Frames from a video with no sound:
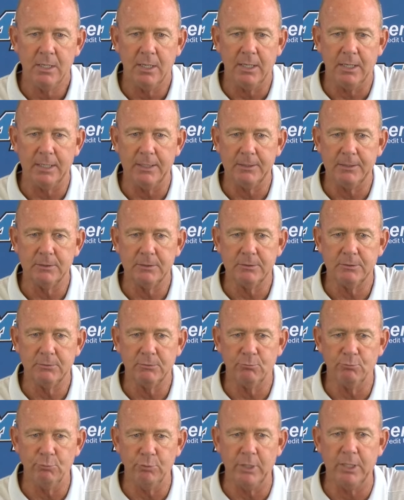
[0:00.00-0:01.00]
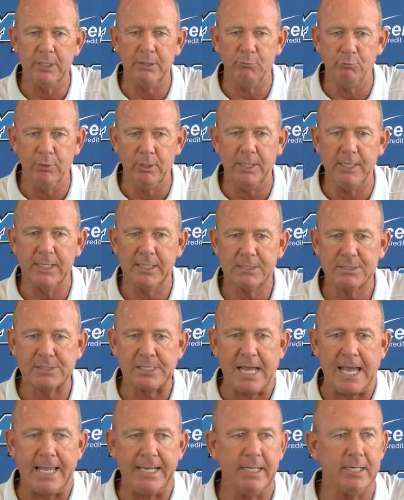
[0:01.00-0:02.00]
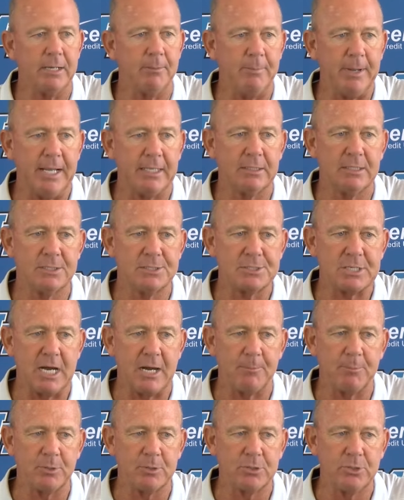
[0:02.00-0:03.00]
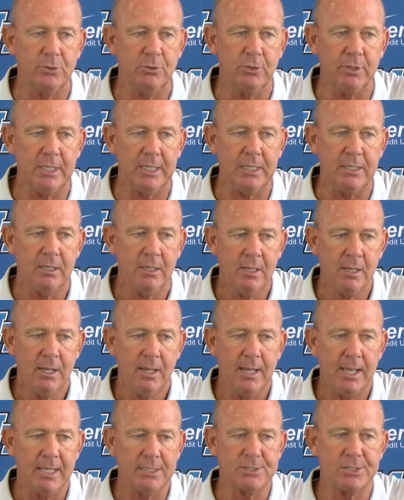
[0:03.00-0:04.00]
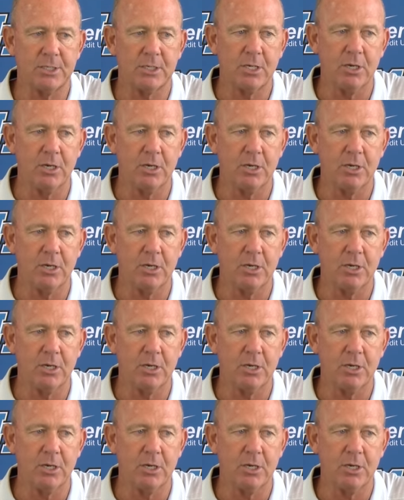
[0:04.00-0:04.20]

uh, really, really excited about this opportunity as a